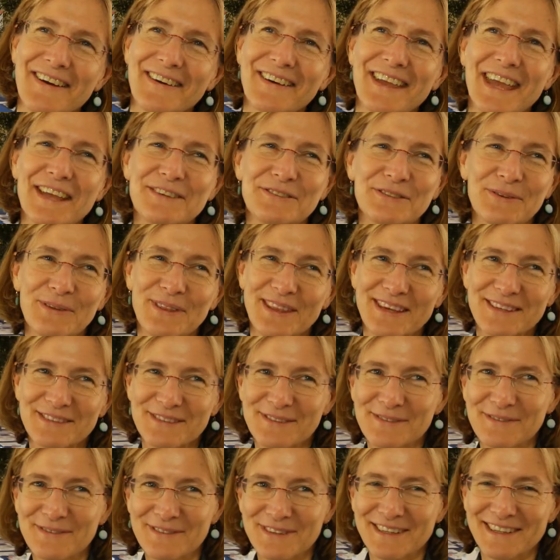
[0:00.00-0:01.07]
Okay, so
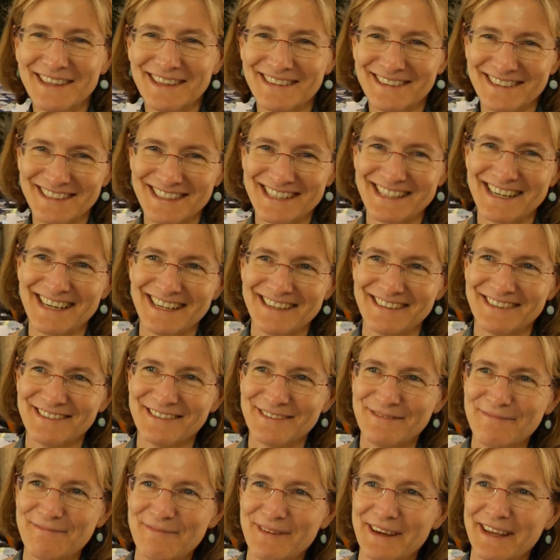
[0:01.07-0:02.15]
that's a very long
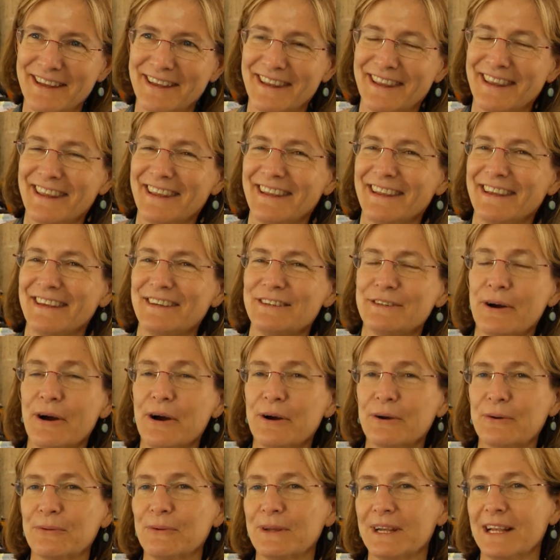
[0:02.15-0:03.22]
title, but the
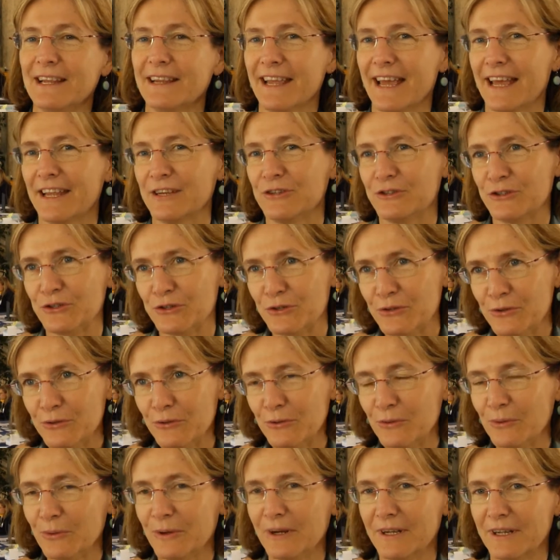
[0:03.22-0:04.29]
talk really had
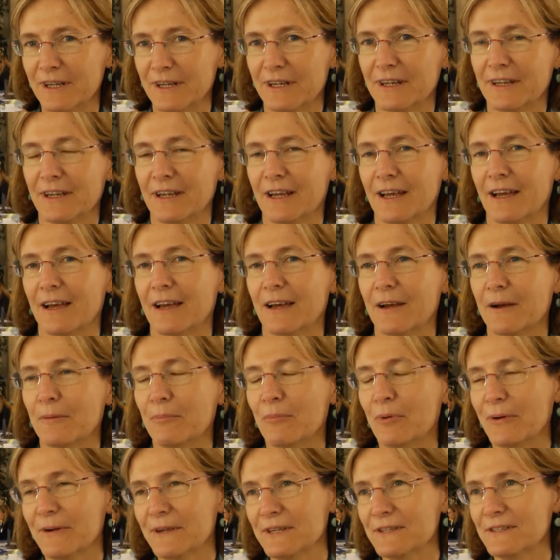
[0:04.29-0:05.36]
two
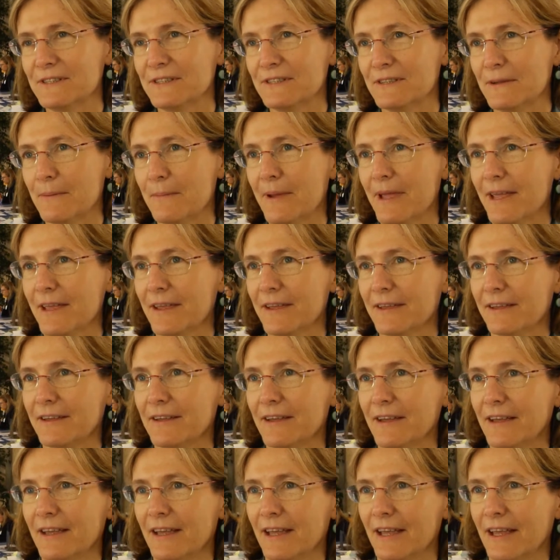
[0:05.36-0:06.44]
points to make.
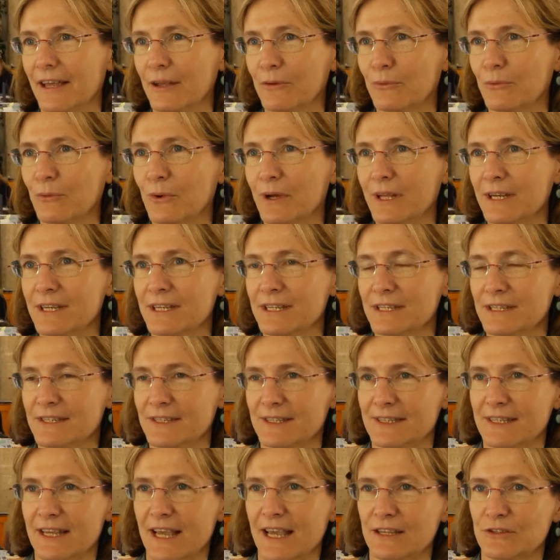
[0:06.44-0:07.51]
And one
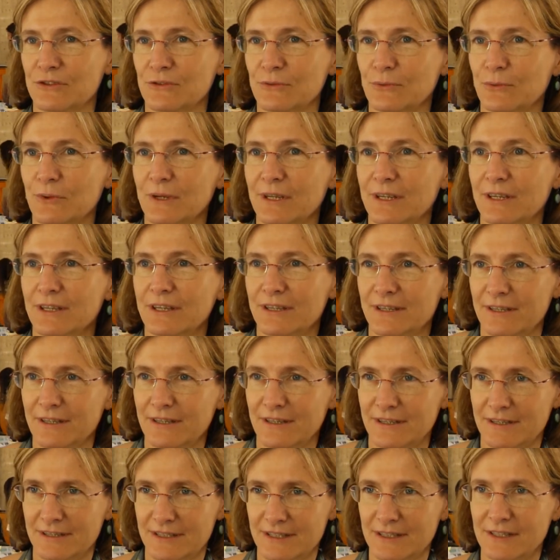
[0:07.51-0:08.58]
is, as we
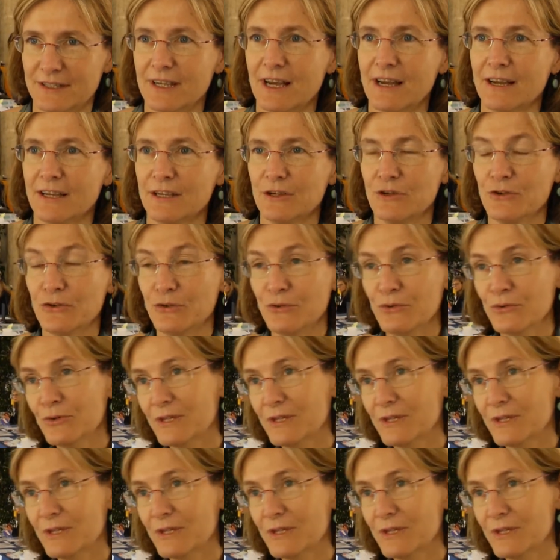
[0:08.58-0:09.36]
design new